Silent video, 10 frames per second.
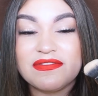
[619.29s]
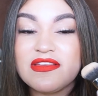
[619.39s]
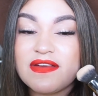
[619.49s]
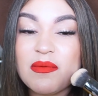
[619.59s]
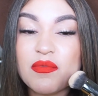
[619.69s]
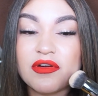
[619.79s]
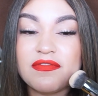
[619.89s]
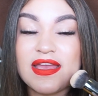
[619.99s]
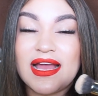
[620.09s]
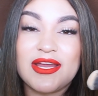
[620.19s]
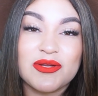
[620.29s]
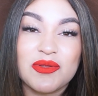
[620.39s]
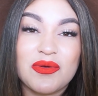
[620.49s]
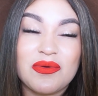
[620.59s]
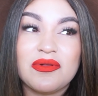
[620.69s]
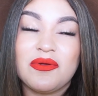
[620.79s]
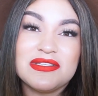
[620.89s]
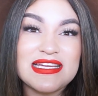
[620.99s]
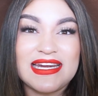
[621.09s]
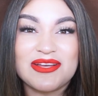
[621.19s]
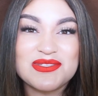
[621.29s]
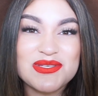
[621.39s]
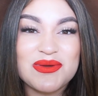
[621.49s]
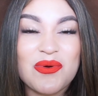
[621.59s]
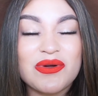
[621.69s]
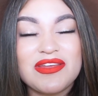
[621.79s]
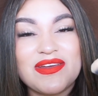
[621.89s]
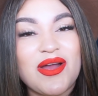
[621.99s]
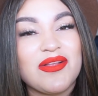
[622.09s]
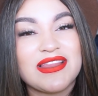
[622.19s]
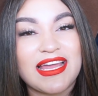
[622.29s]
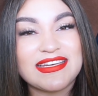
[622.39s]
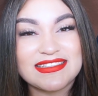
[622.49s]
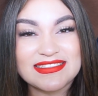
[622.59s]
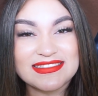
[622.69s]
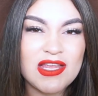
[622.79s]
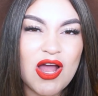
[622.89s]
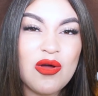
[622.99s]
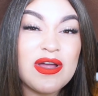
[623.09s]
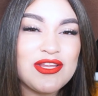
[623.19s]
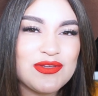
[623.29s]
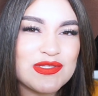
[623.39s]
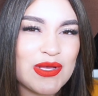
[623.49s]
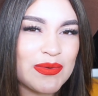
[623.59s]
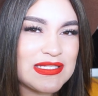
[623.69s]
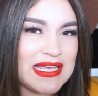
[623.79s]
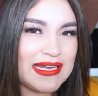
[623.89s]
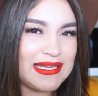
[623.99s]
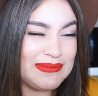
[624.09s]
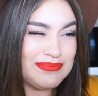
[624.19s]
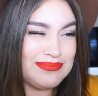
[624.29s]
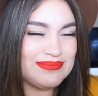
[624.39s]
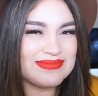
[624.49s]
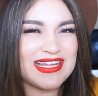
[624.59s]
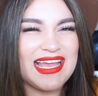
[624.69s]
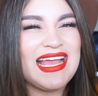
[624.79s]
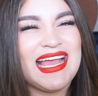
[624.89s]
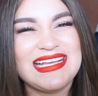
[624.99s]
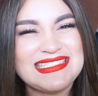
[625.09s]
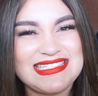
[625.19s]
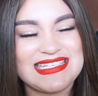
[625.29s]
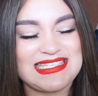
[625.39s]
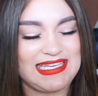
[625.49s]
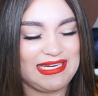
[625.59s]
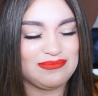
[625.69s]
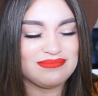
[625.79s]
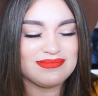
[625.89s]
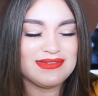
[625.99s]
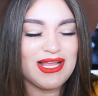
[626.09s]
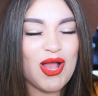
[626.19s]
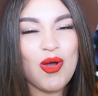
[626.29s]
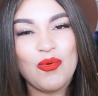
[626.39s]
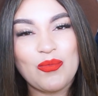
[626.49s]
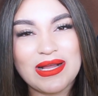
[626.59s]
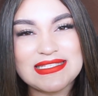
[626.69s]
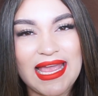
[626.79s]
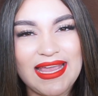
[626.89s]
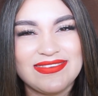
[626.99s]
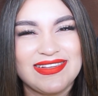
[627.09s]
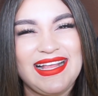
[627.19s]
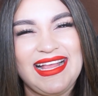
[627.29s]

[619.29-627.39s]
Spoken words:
Definitely find Morphe at your local Ulta now too, or even online. Oh, and use code Sandy. Just kidding. One day.